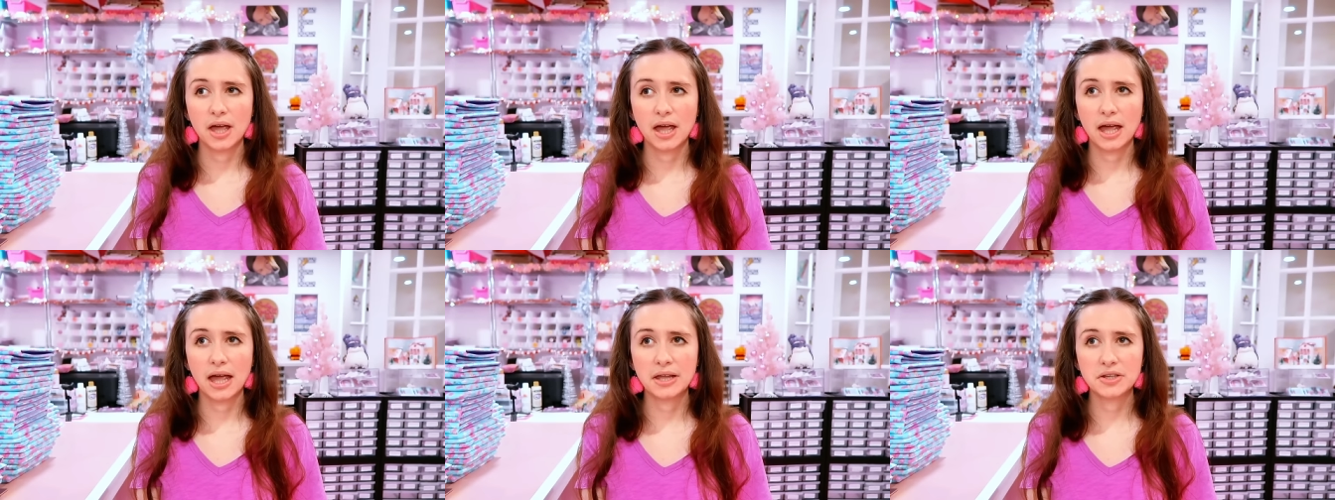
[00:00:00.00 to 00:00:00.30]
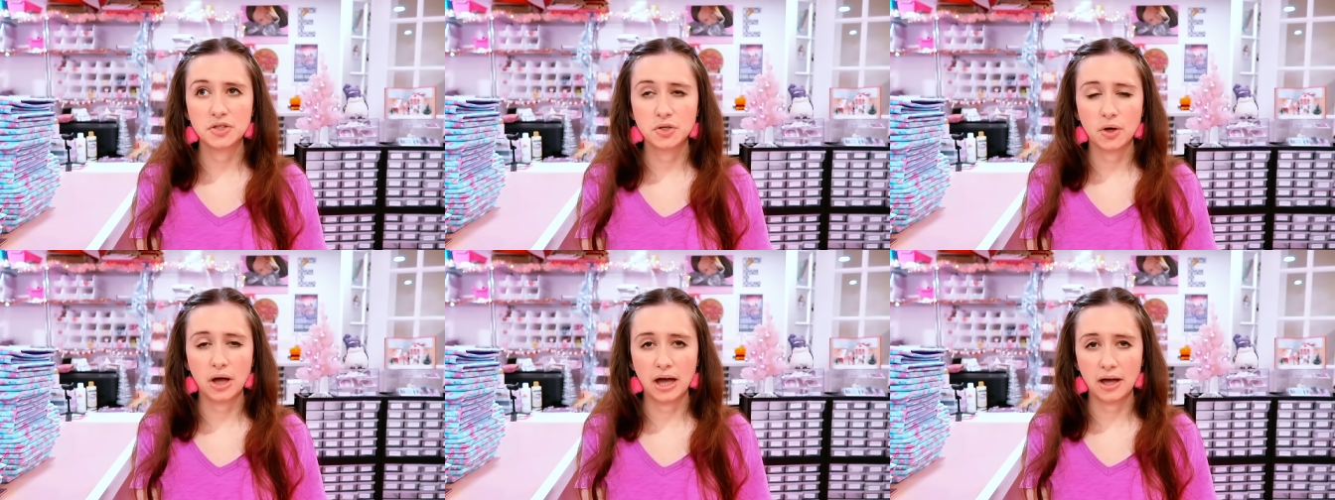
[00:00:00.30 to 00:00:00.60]

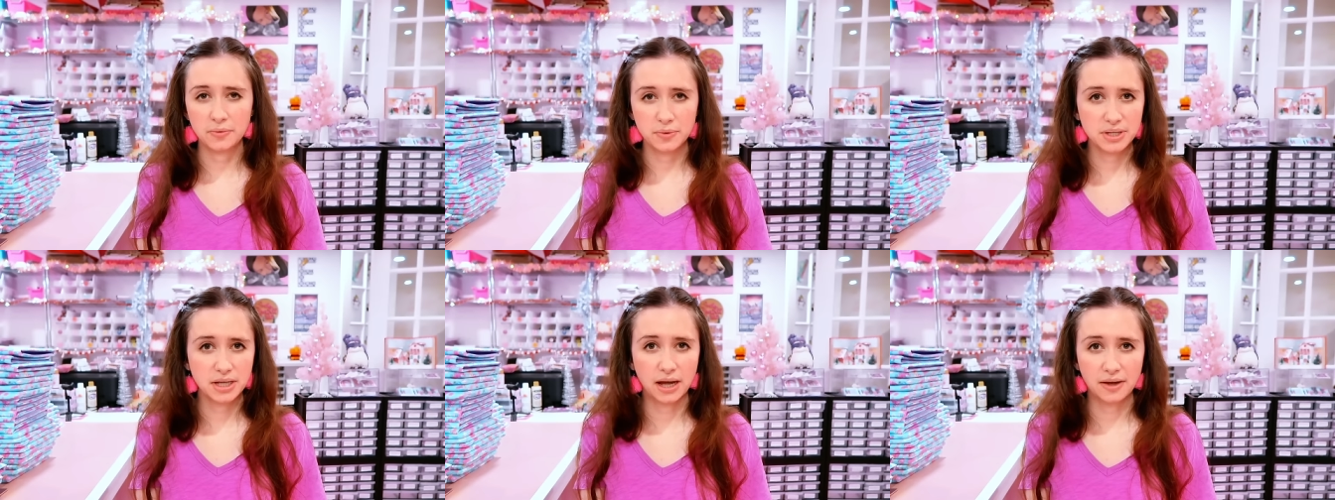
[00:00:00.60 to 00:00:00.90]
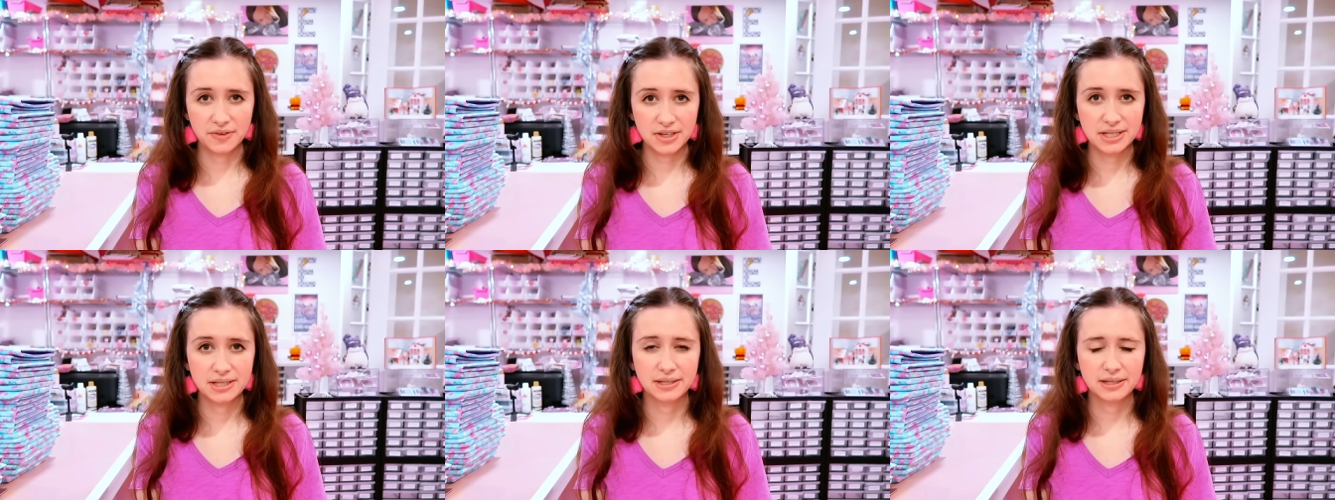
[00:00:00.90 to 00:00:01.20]
And so I was
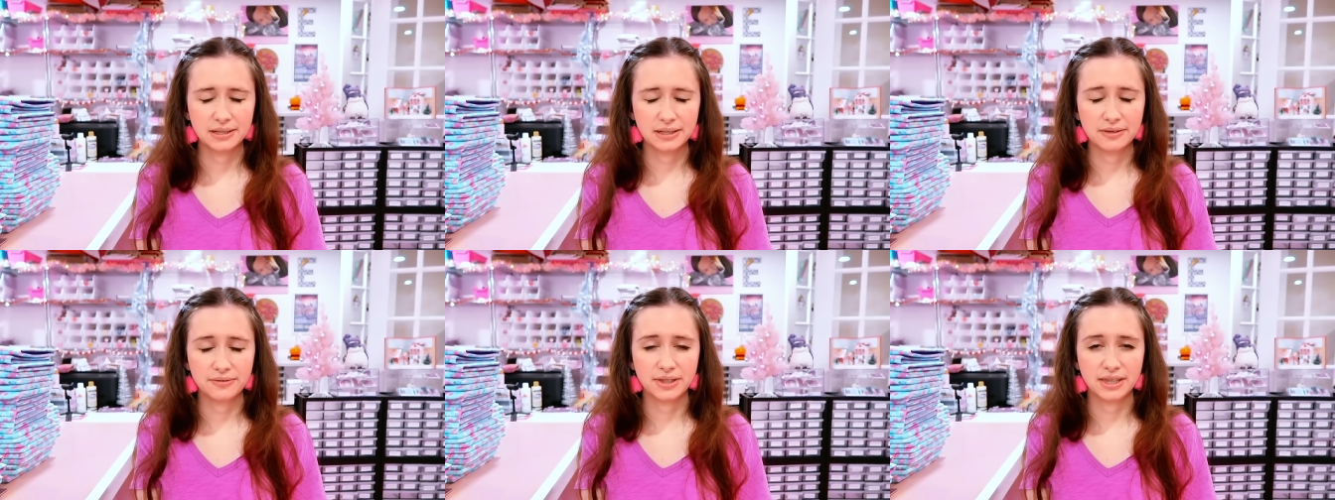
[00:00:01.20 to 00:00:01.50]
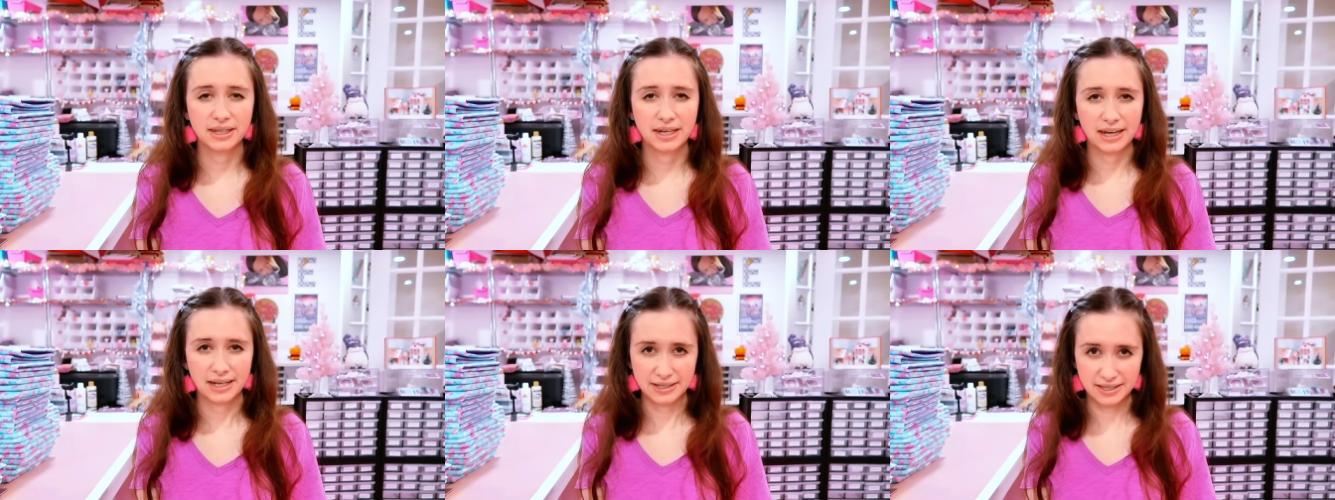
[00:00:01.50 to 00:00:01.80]
obviously leaving
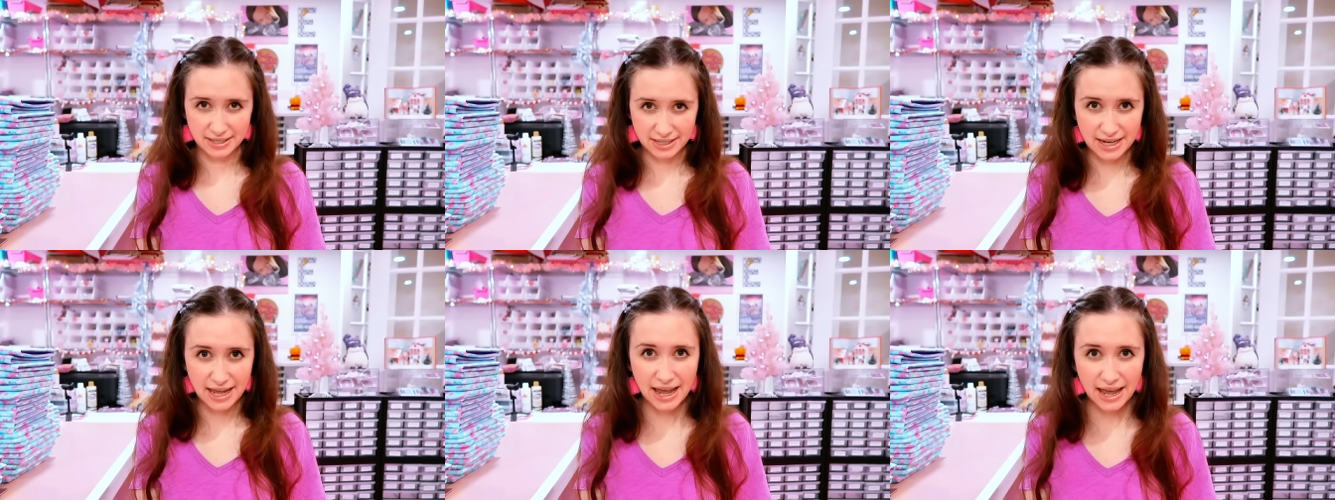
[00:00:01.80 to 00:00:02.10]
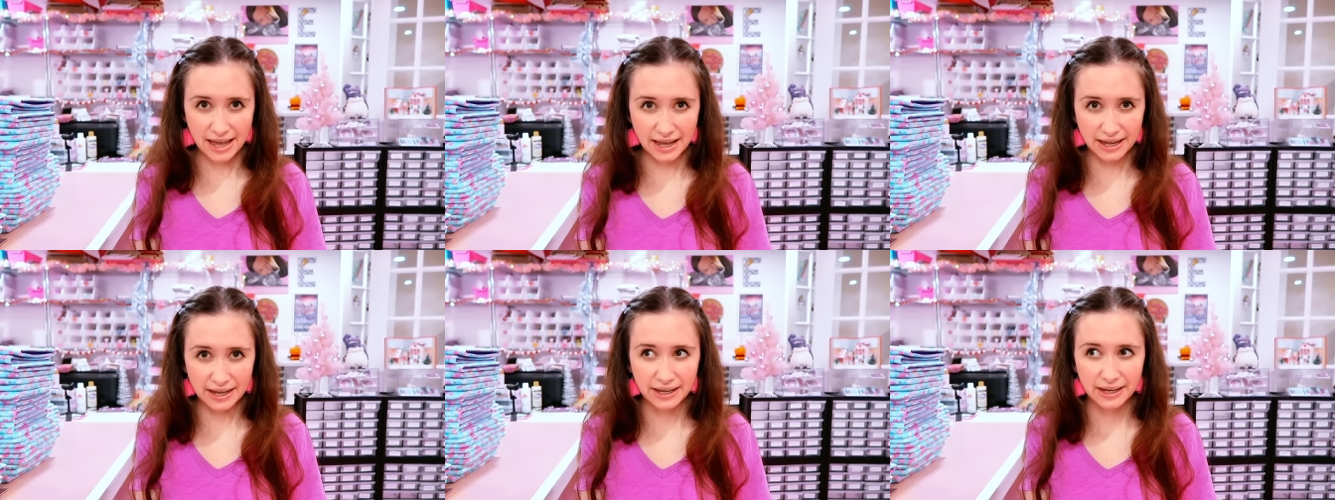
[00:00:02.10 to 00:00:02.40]
the next
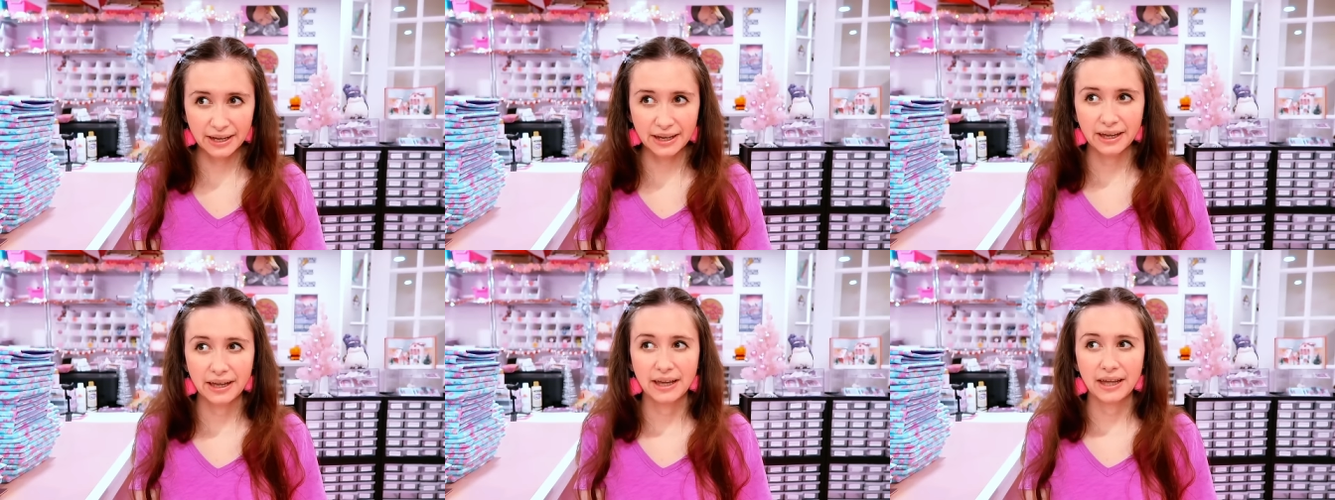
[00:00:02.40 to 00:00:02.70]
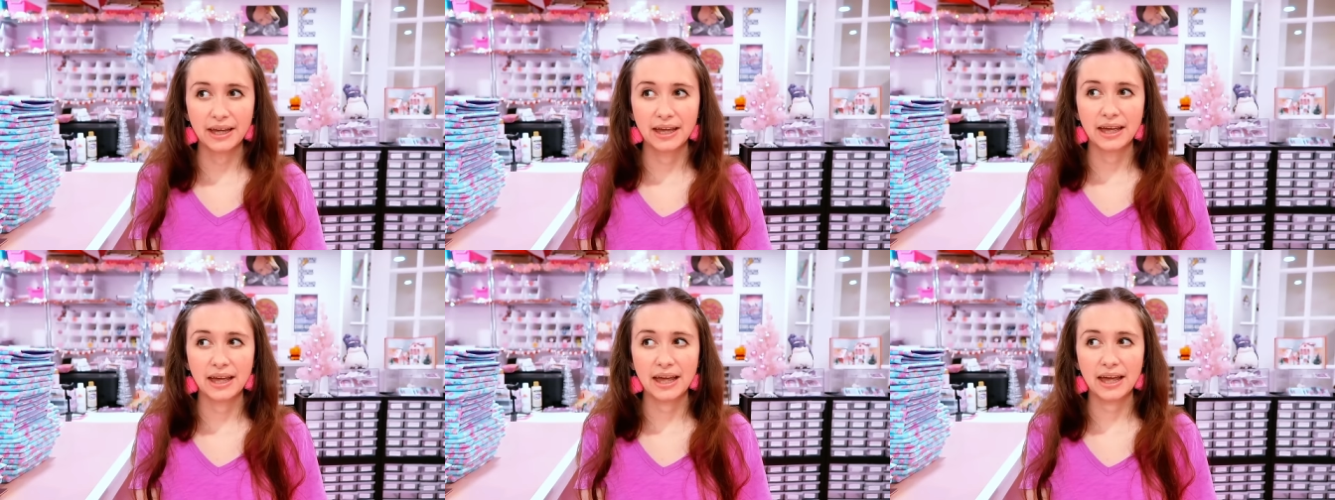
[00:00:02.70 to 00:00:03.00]
day
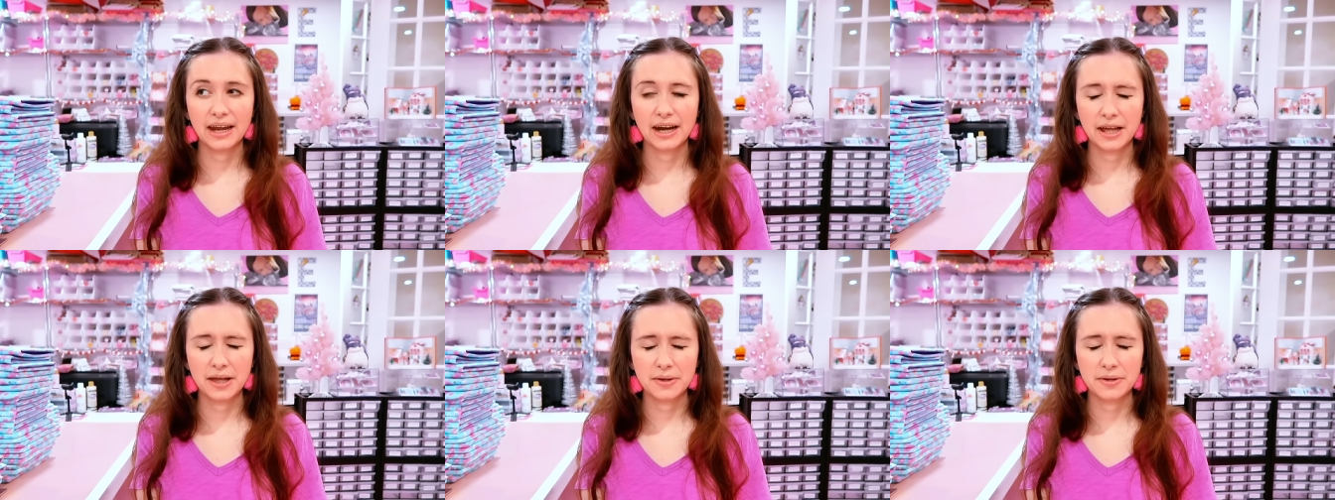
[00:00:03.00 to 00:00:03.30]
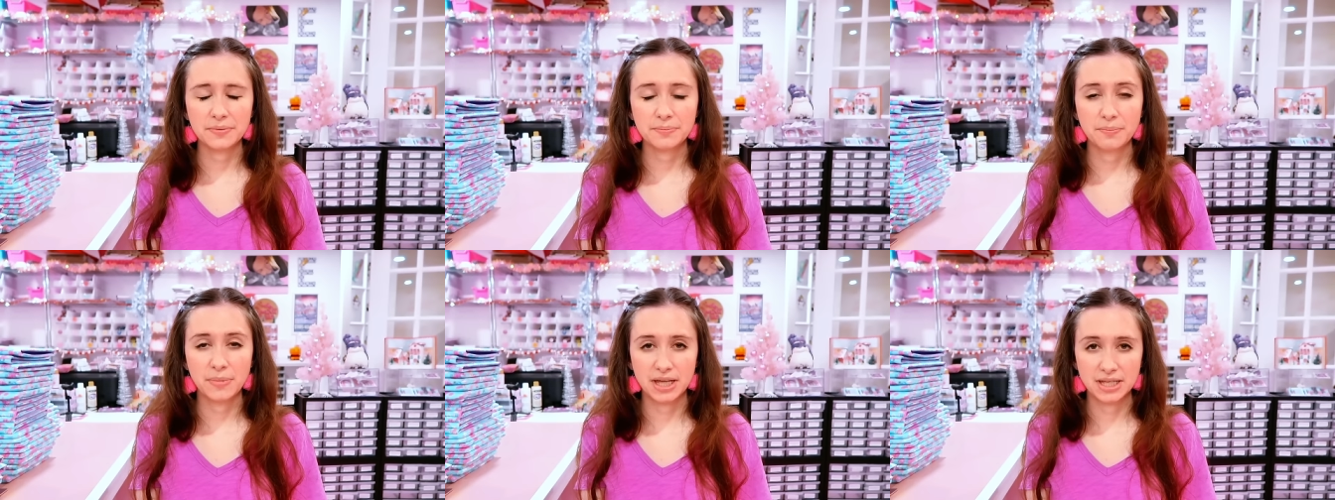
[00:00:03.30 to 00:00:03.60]
and
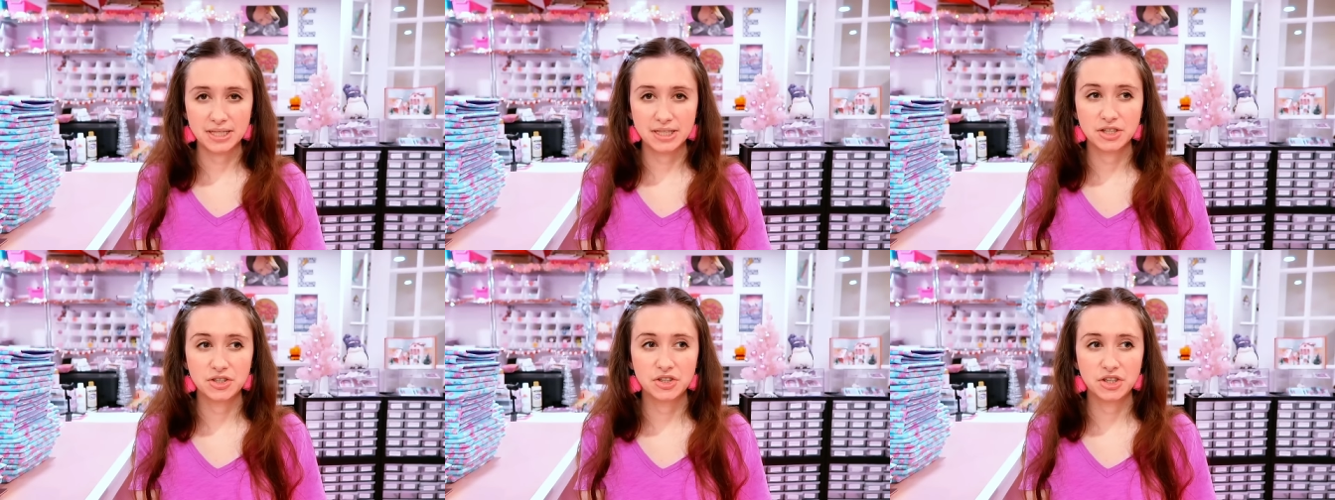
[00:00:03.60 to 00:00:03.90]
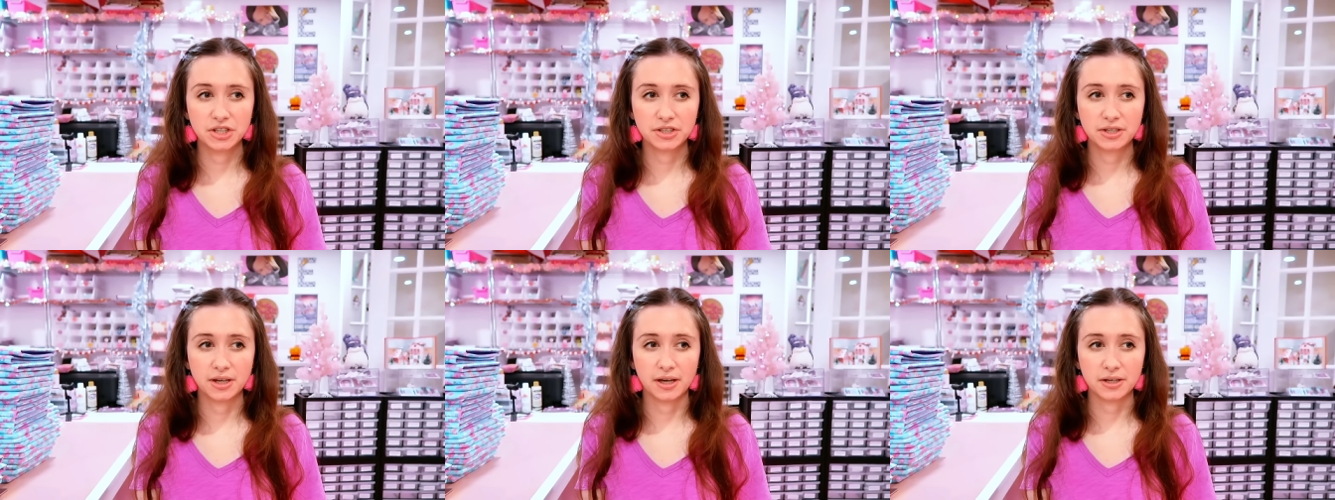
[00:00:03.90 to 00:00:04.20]
I messaged
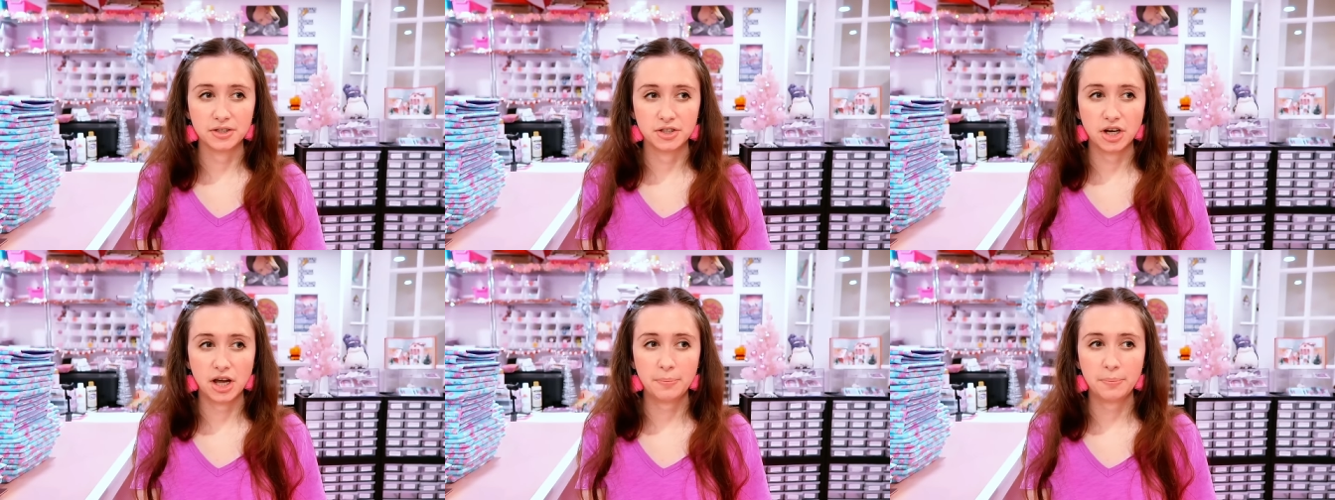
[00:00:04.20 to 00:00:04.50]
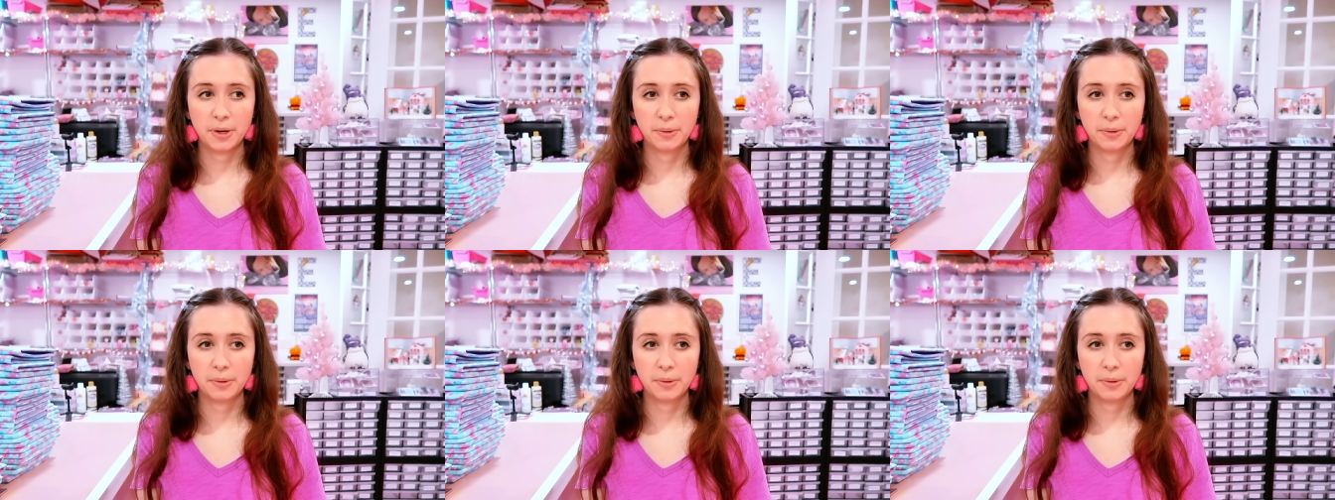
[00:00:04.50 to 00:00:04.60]
TikTok shop.